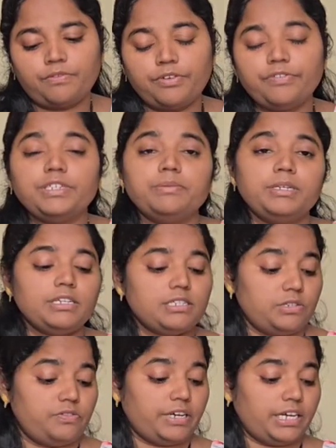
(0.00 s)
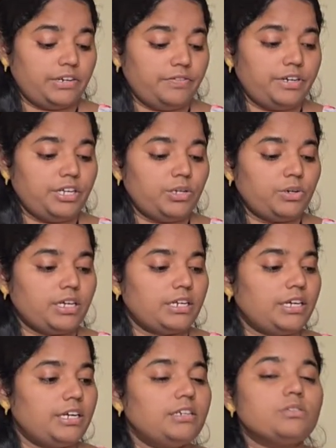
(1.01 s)
15 minutes of activity, you
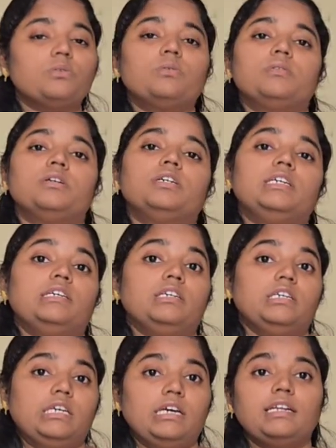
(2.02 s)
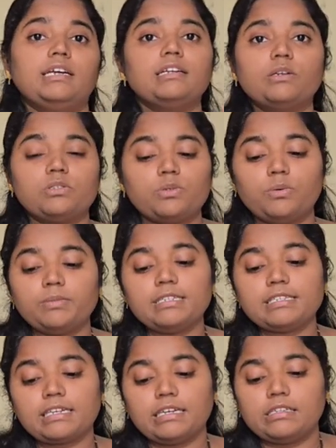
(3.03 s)
can get he can get so
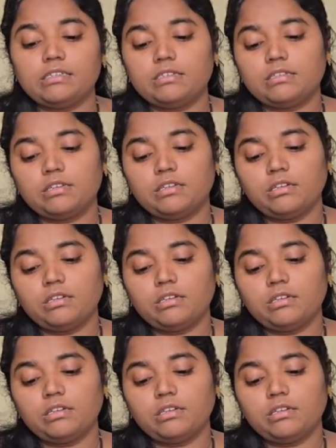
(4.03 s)
many skills.